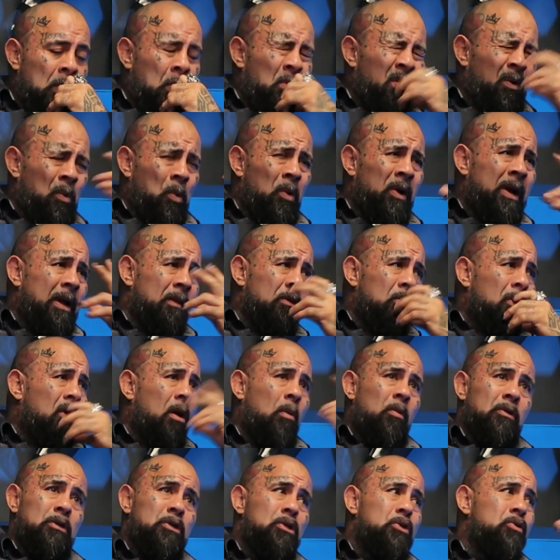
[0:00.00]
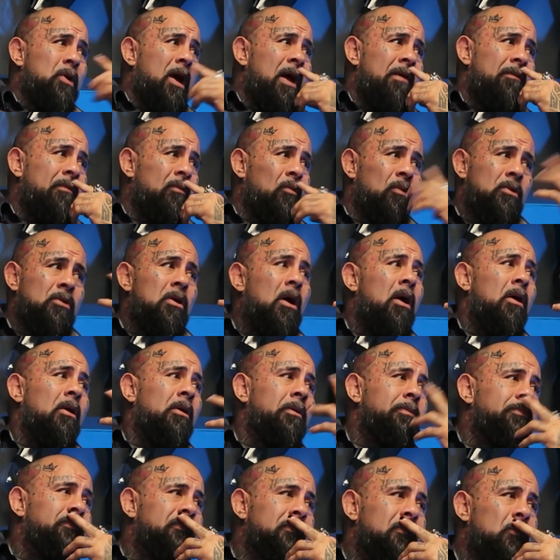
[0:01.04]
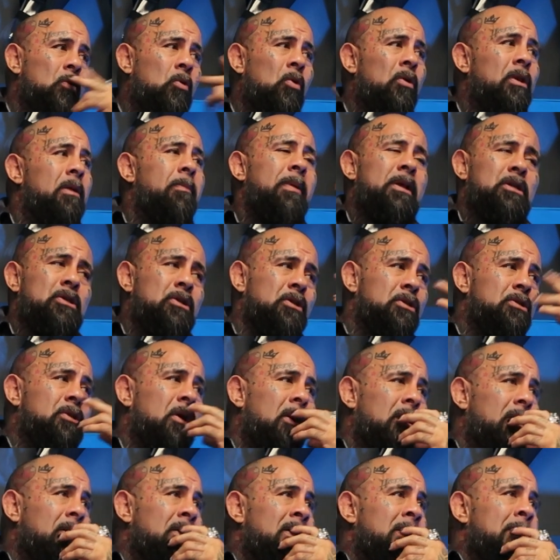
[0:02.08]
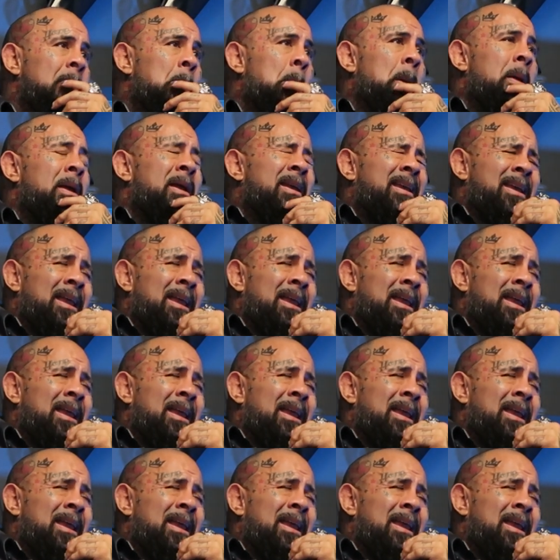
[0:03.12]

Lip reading: We'll get in the car, we'll just drive, and we'll talk. We'll go to the beach and just talk. Mm-hmm.